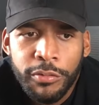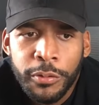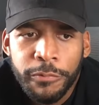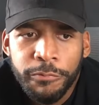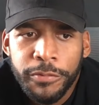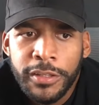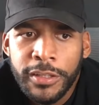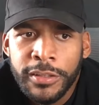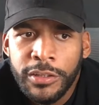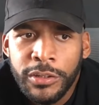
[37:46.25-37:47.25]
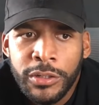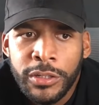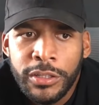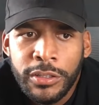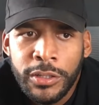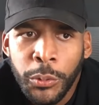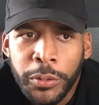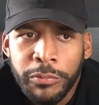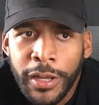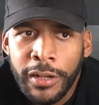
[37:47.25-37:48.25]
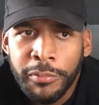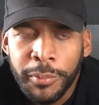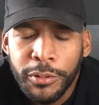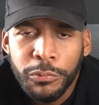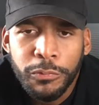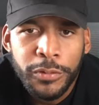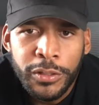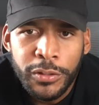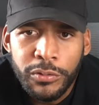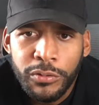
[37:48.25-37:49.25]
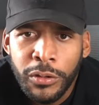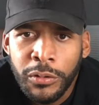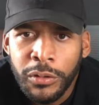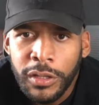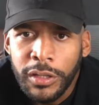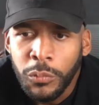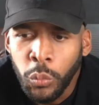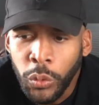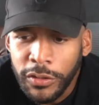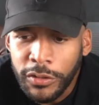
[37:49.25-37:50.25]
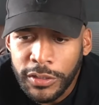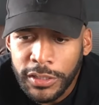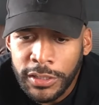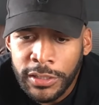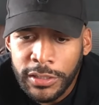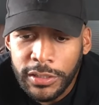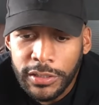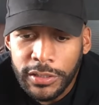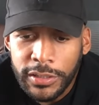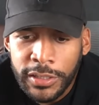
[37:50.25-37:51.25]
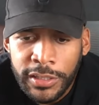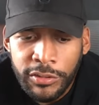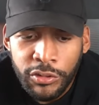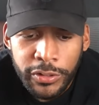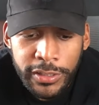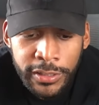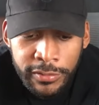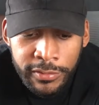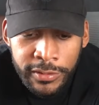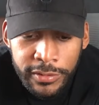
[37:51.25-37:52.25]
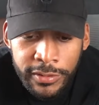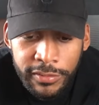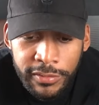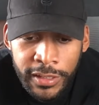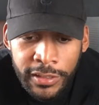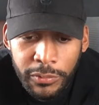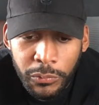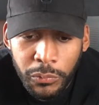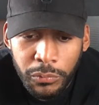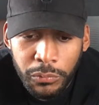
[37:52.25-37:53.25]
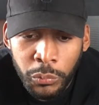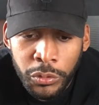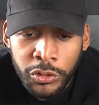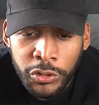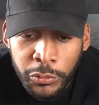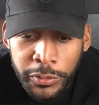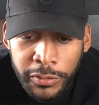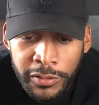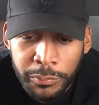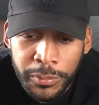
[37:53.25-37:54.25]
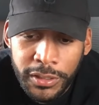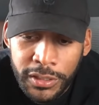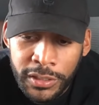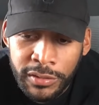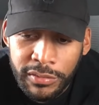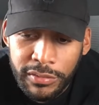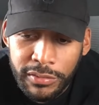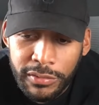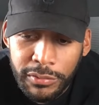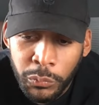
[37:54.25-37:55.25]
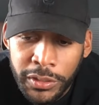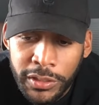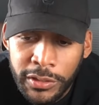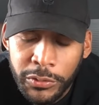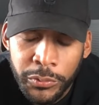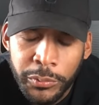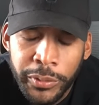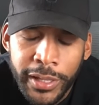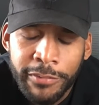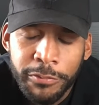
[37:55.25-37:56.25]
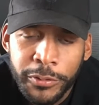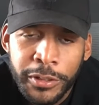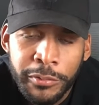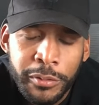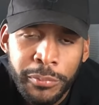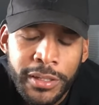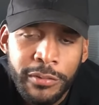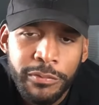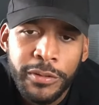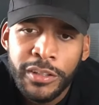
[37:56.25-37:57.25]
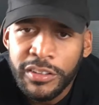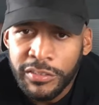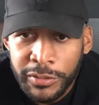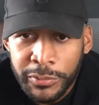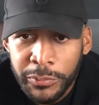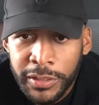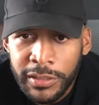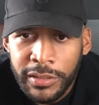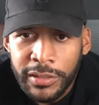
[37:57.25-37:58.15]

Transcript: the feeling that you're going for, how does it make you feel? So whether he is or isn't, it's like, we're doing this because we can create, we have freedom to make it feel a certain way.